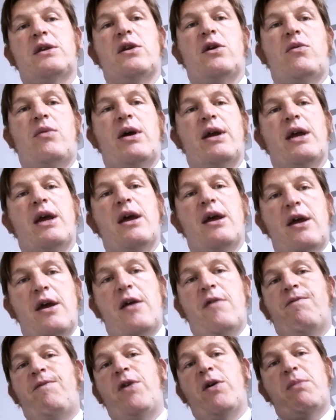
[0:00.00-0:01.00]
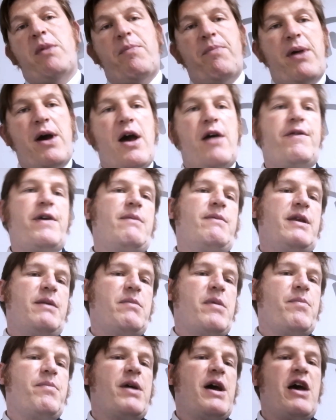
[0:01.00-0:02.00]
So I filled my bath, emptied
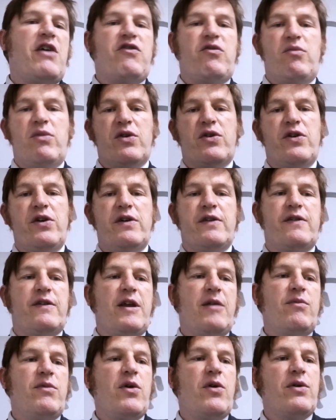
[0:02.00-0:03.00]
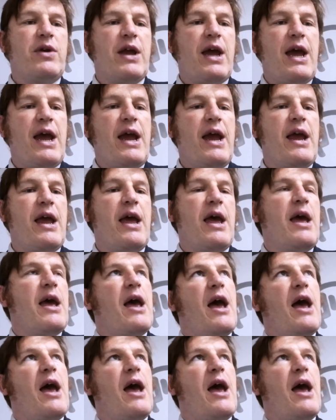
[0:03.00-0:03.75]
my bath, and my gutters seemed okay.